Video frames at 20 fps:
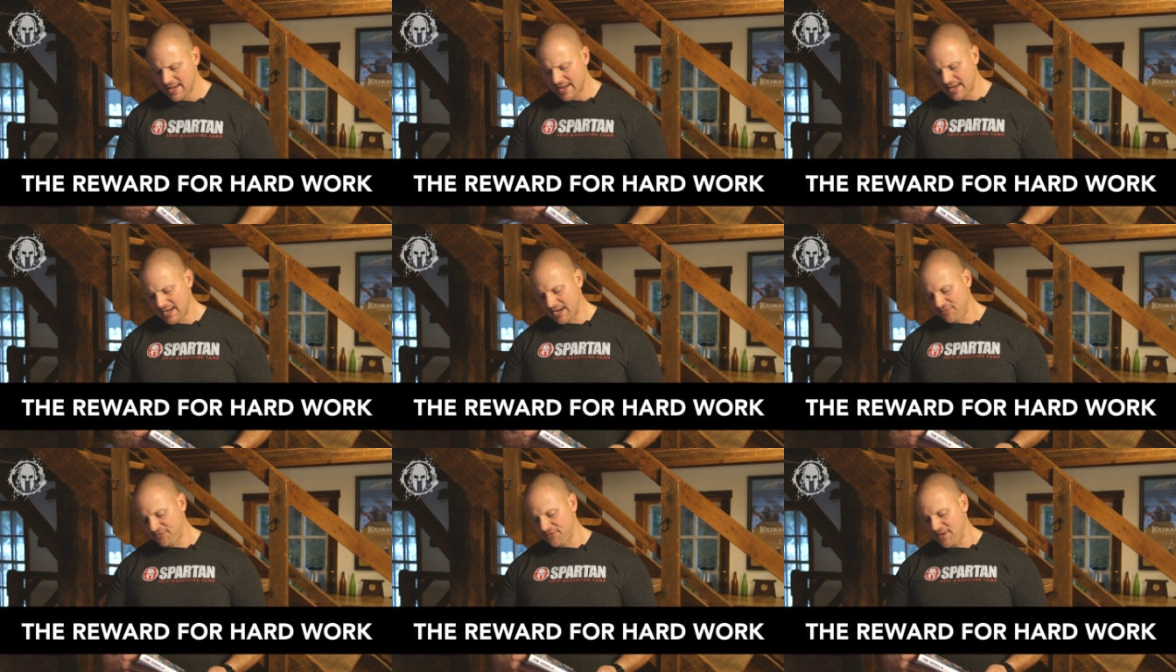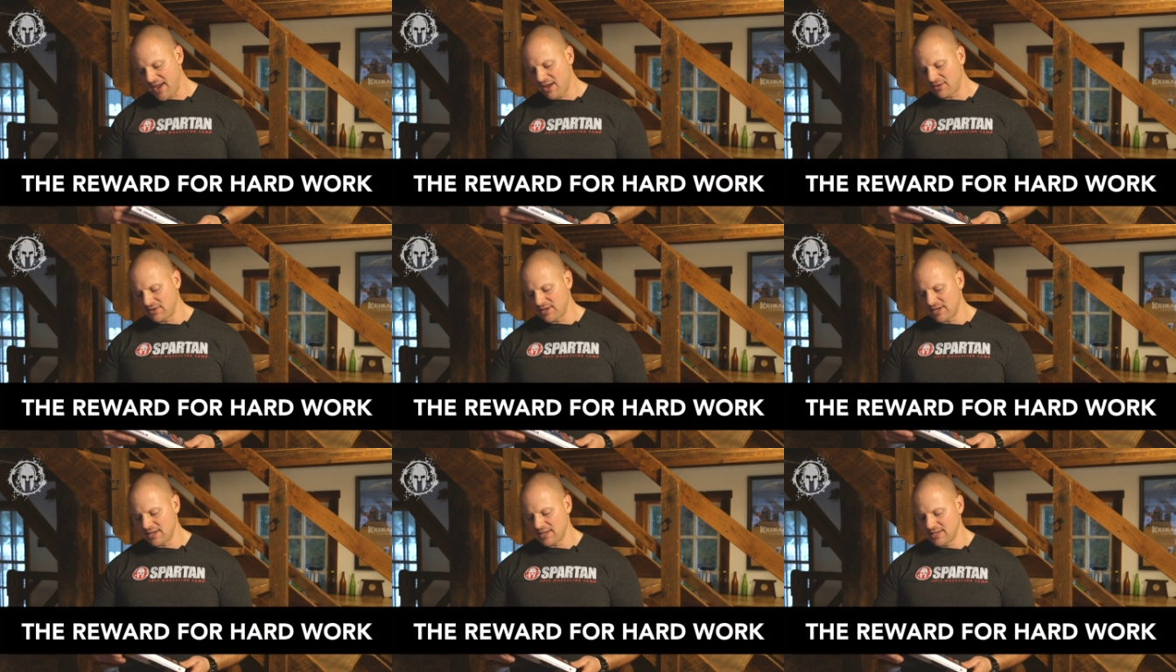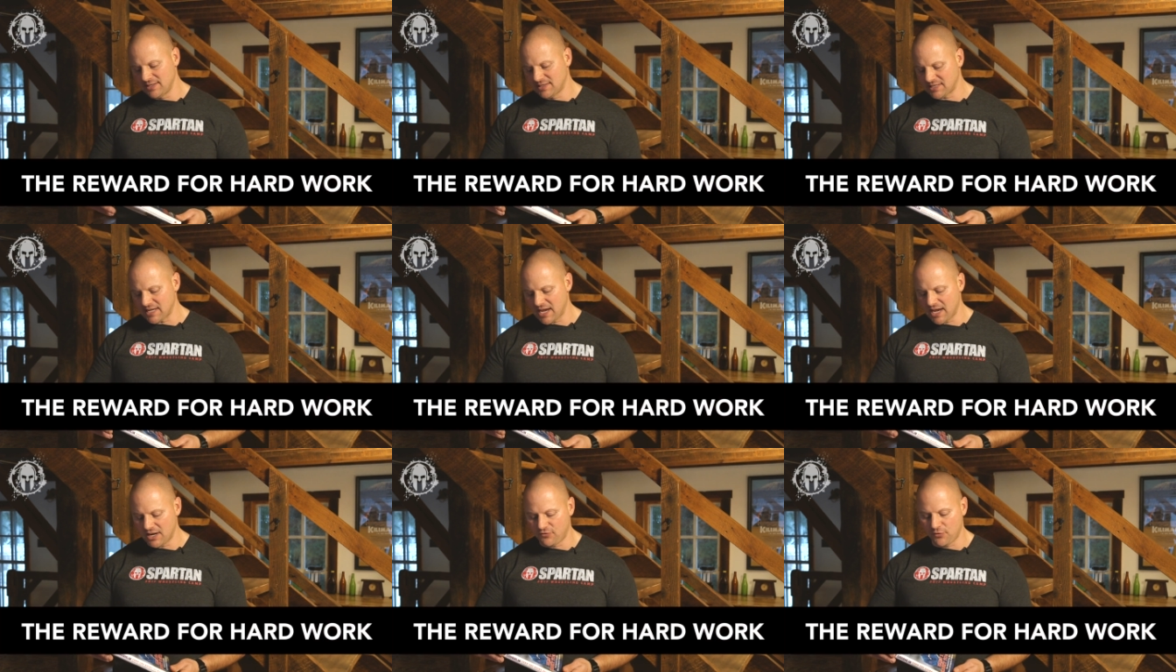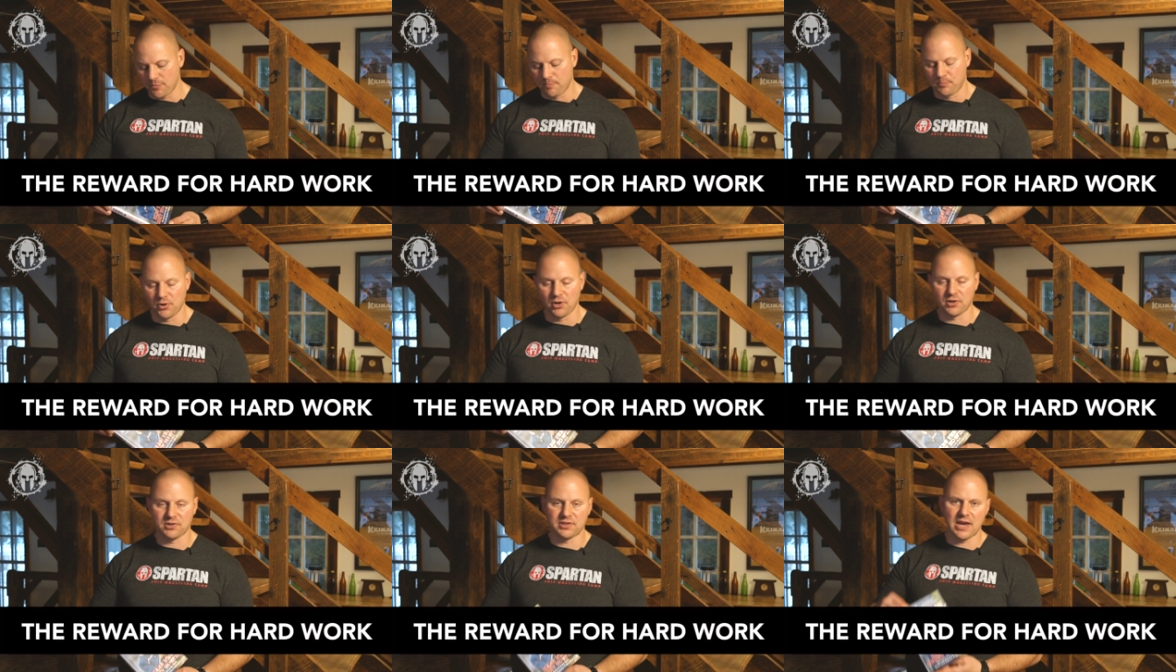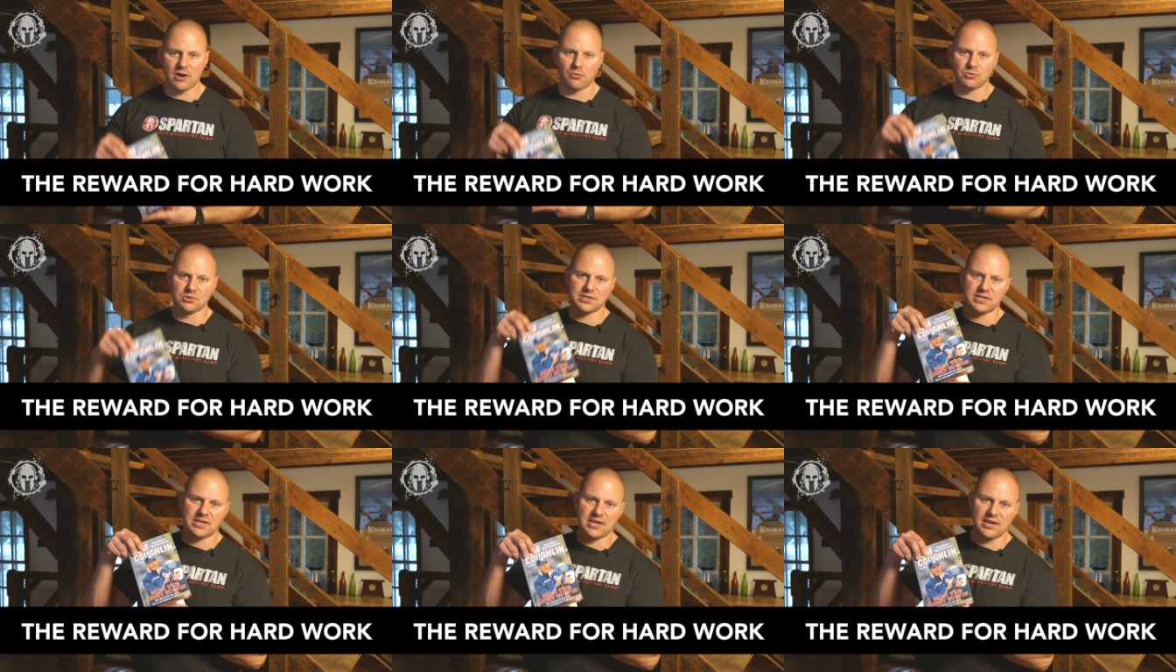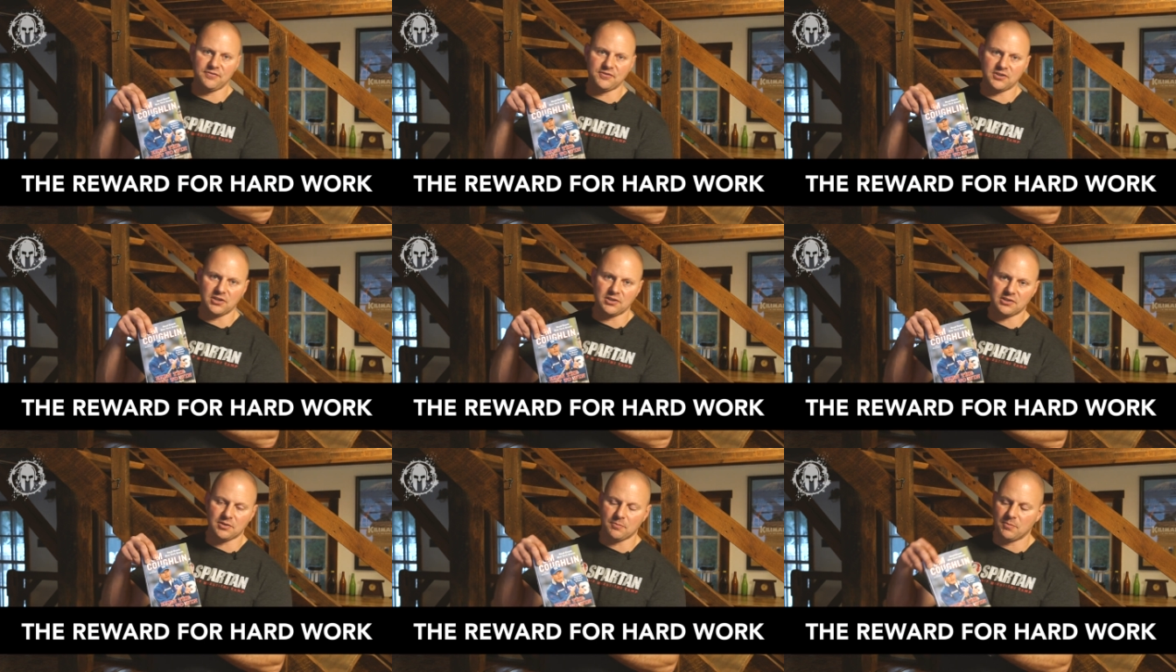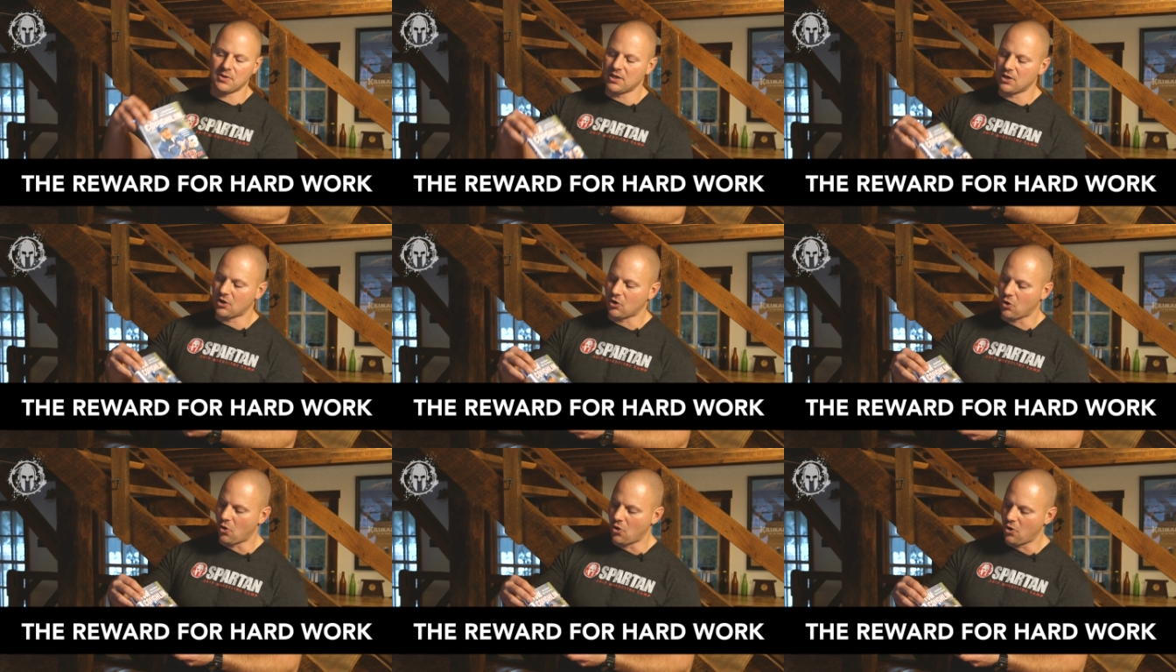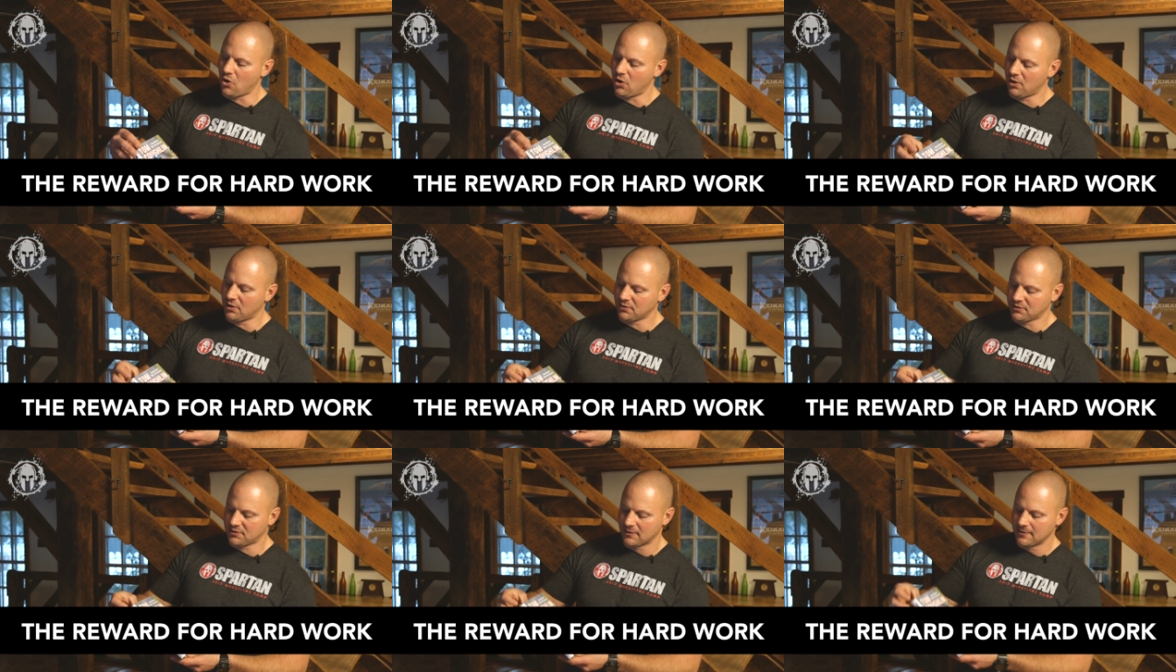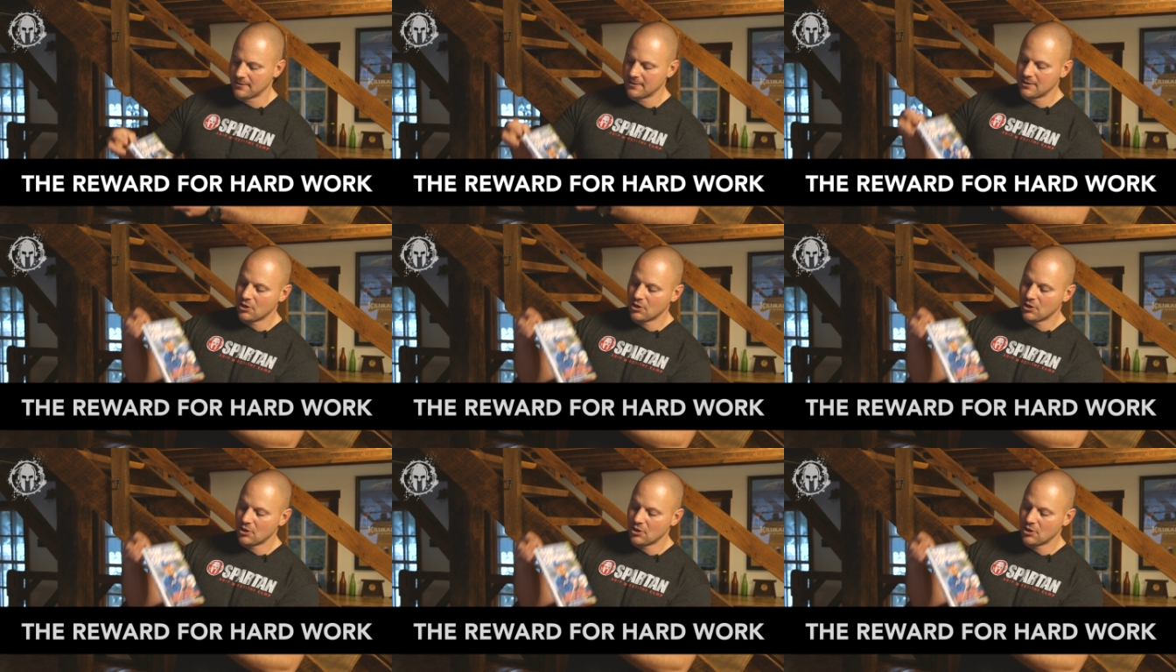And I found it inside of a book that was gifted to me called